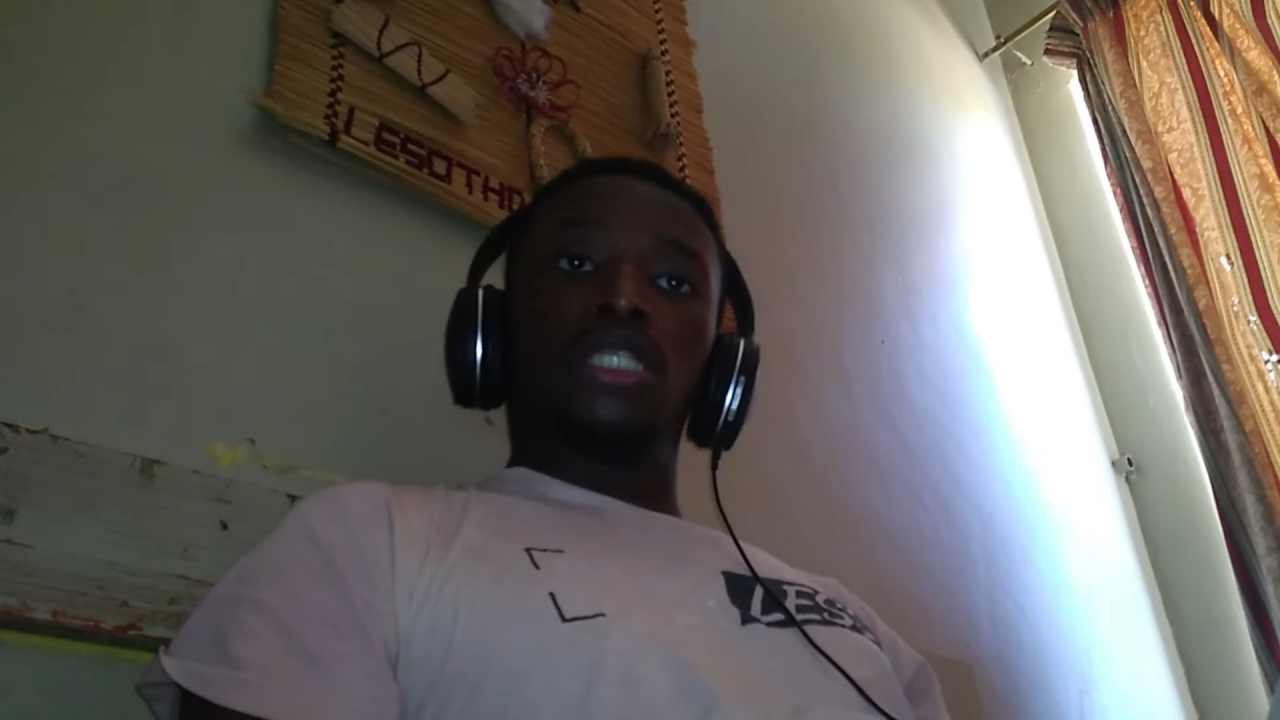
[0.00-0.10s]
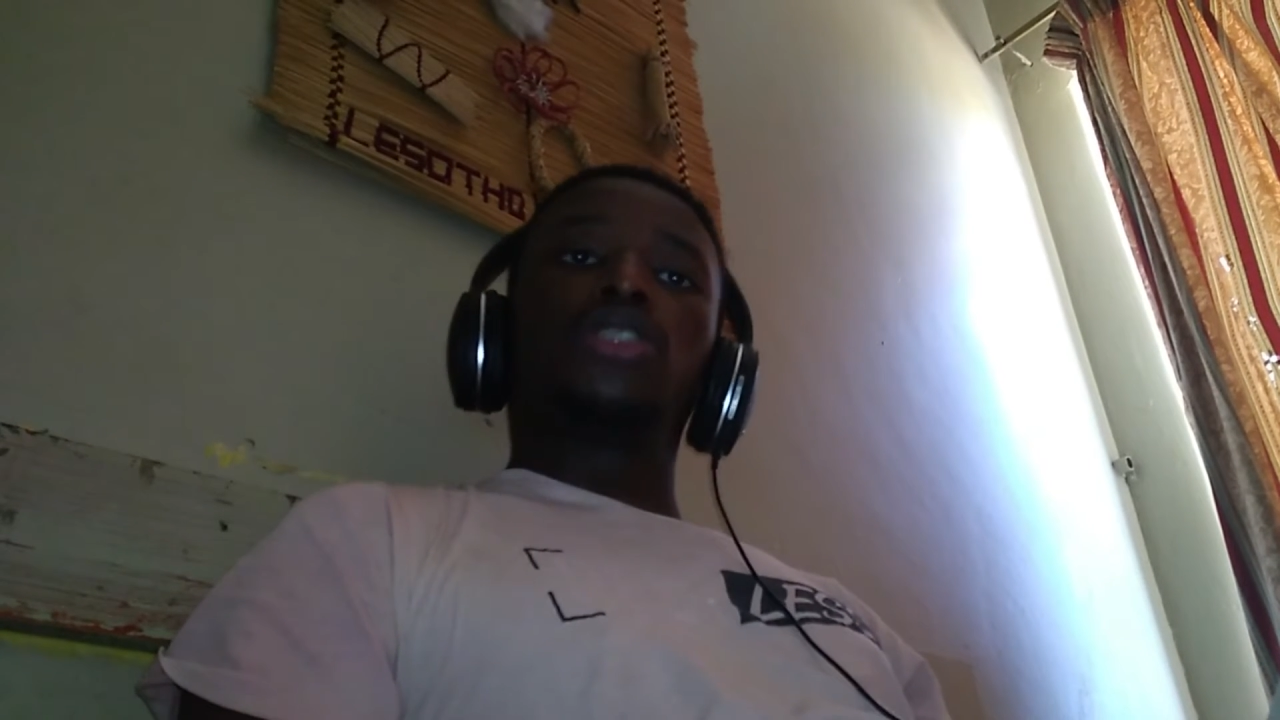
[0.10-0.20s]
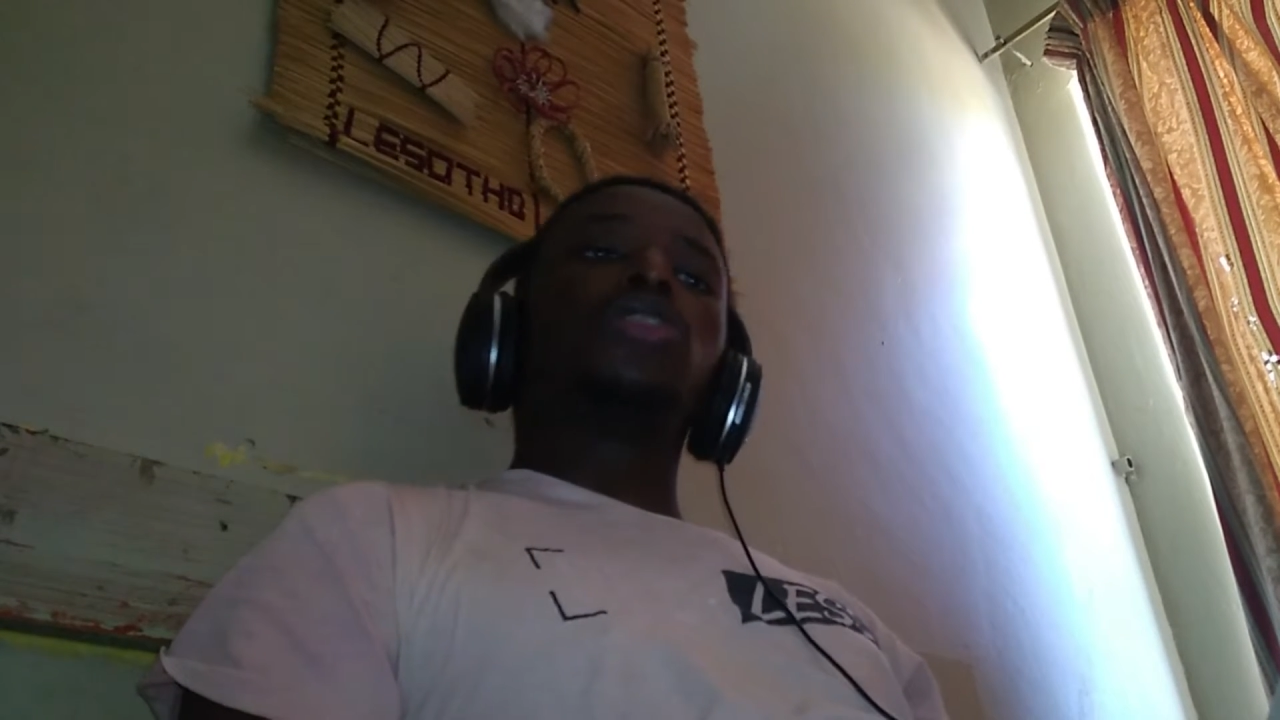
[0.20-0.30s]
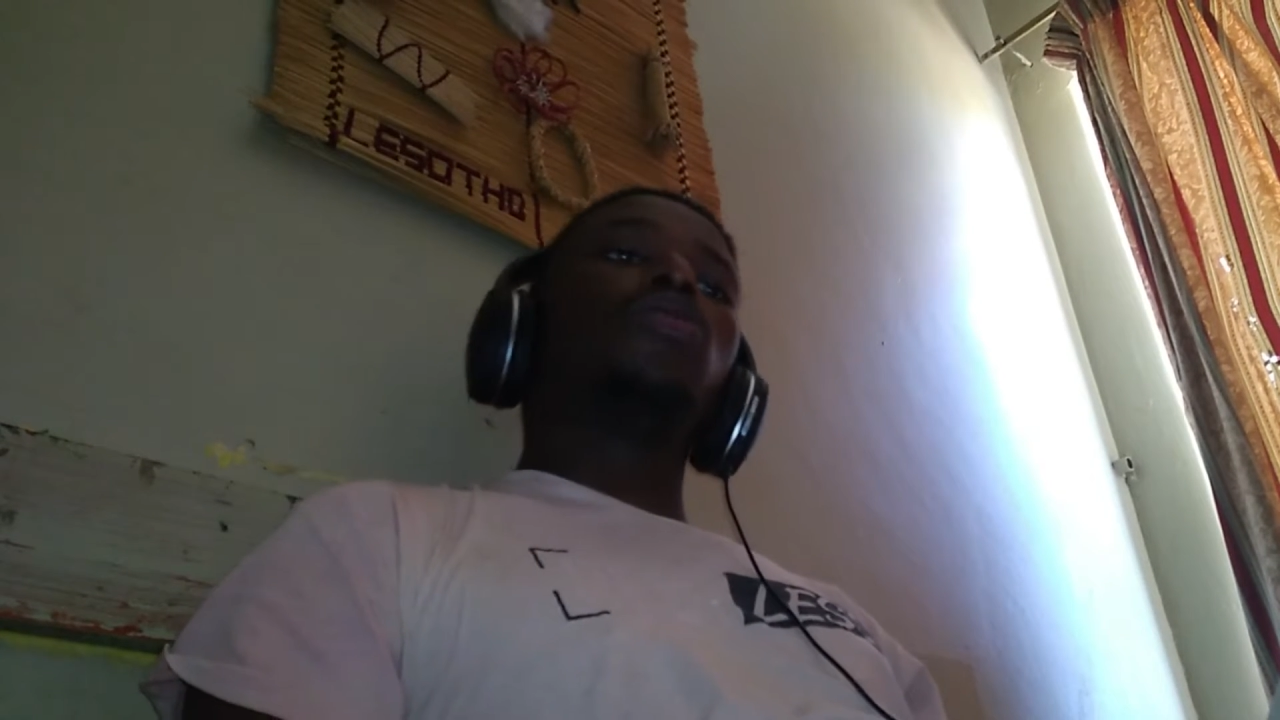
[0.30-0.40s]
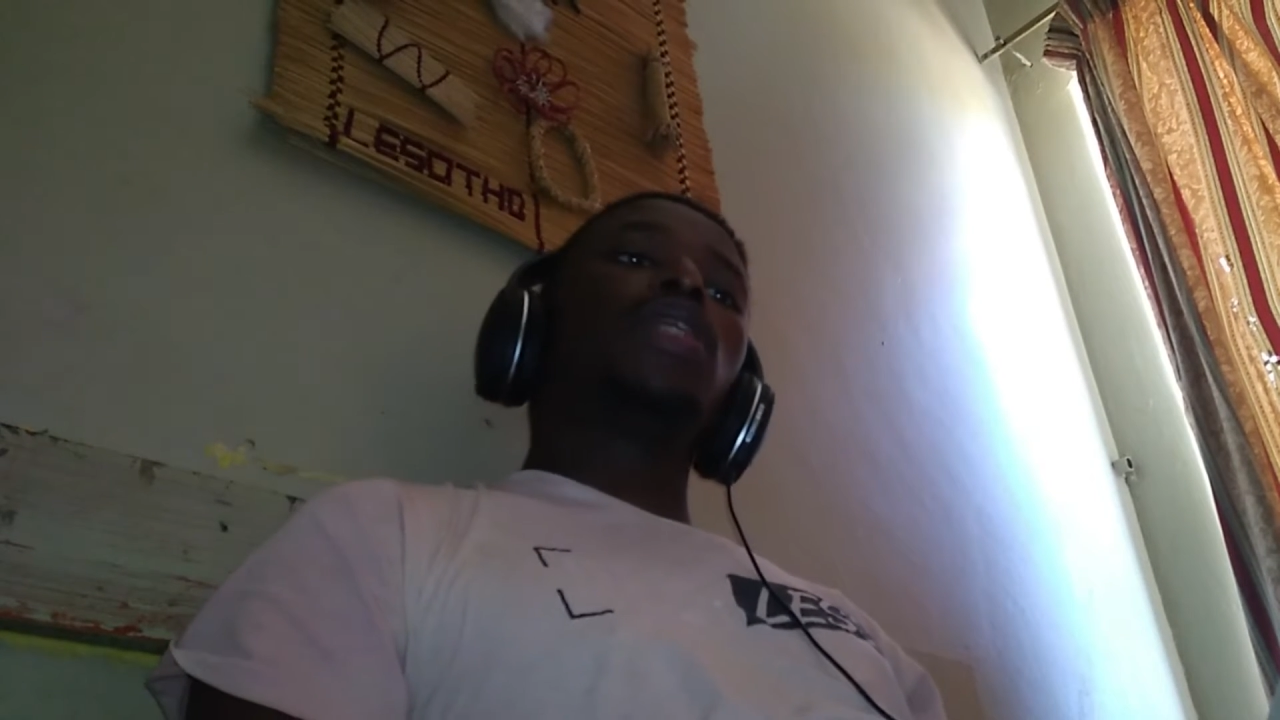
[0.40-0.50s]

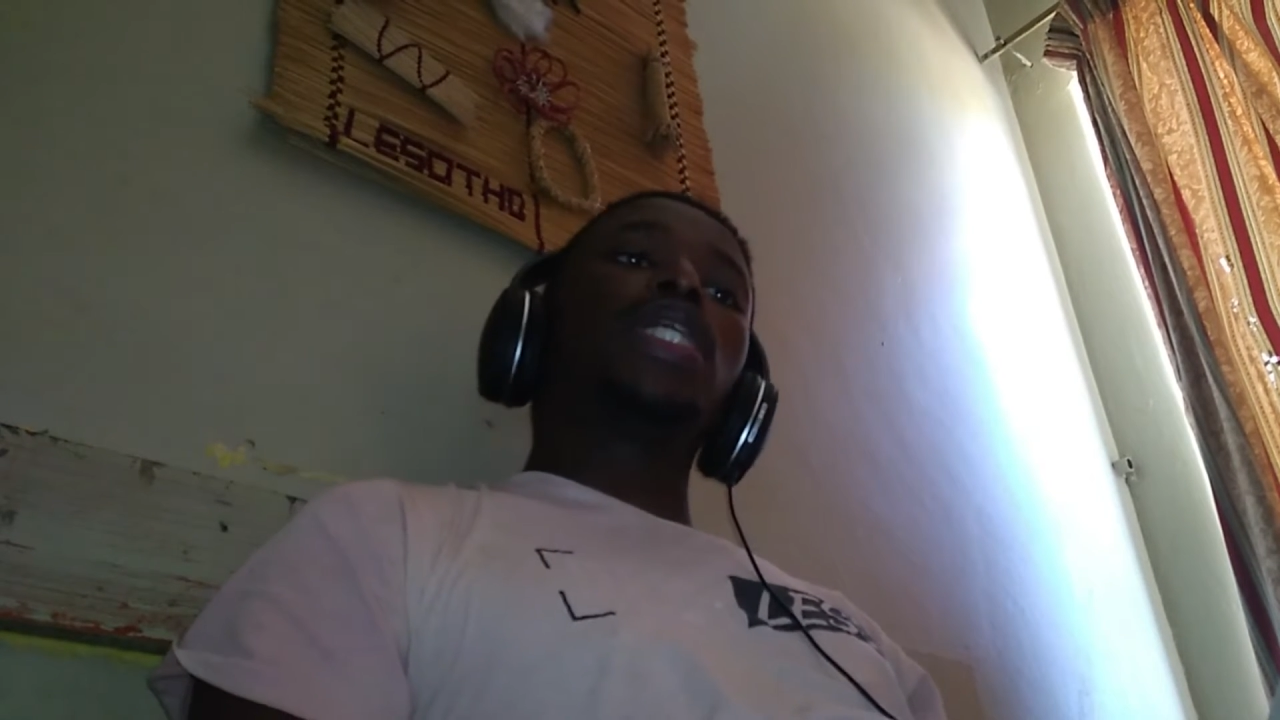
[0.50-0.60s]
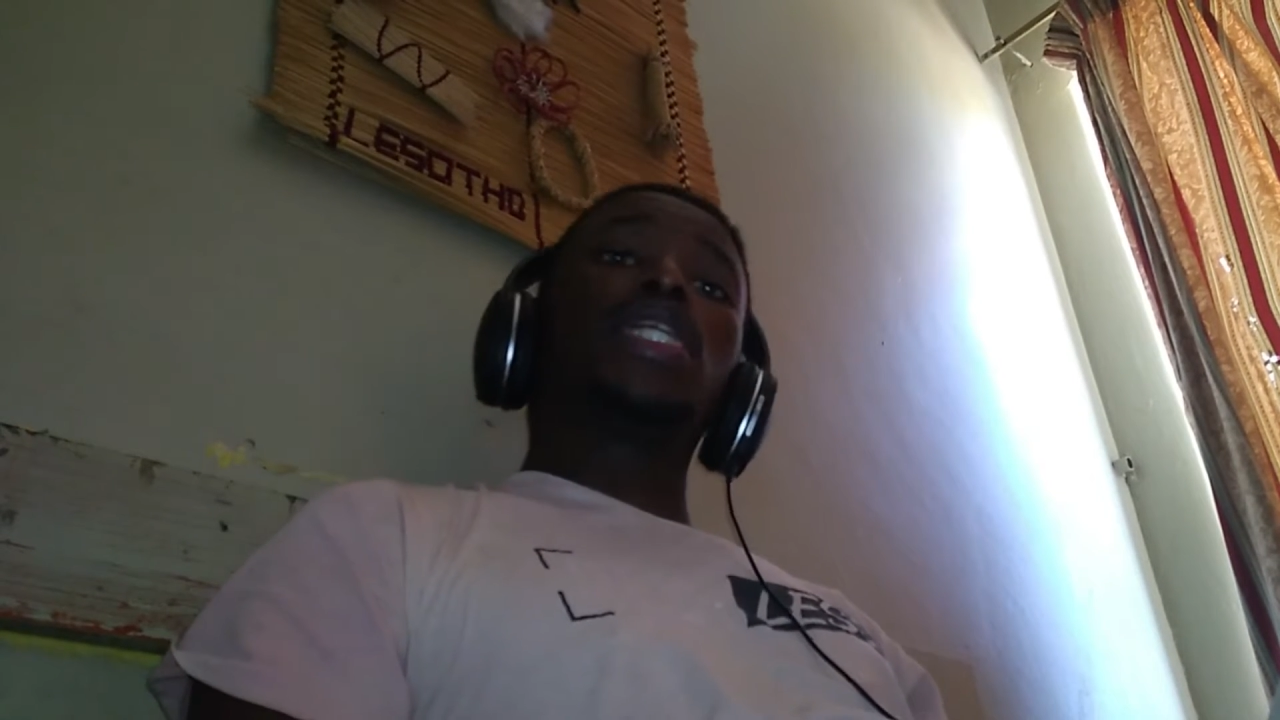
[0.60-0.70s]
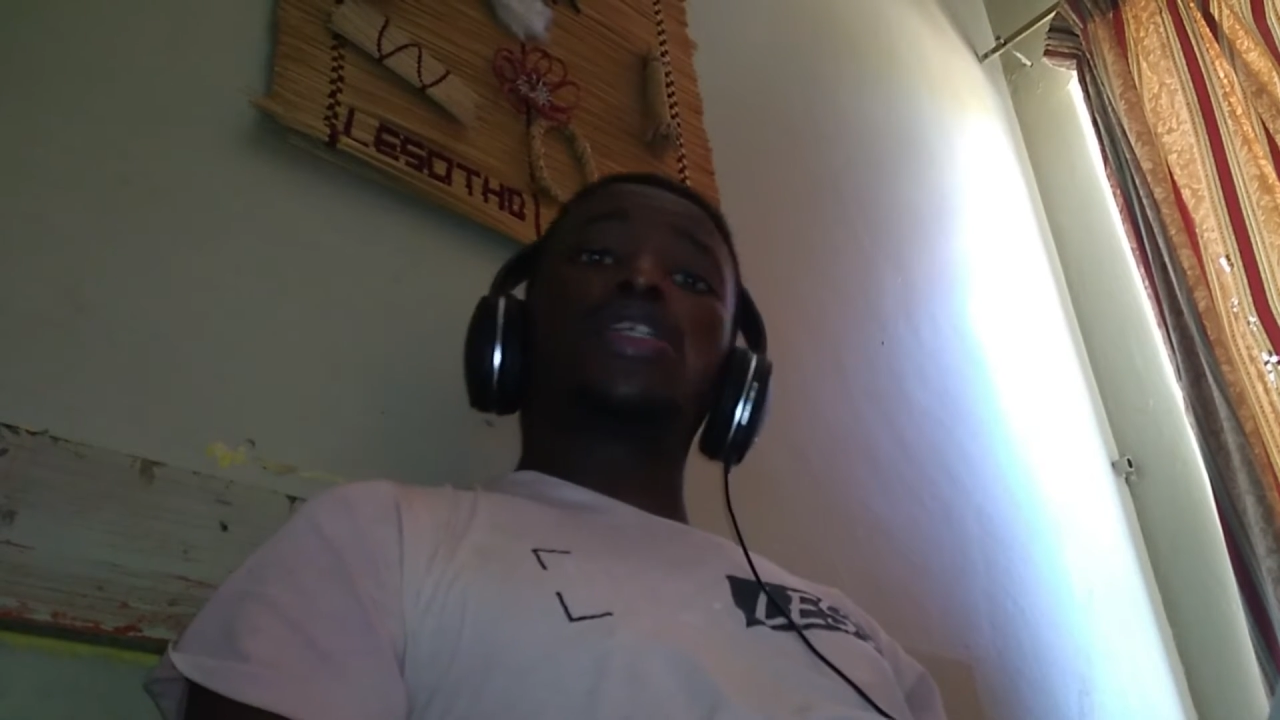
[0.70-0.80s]
So, link in the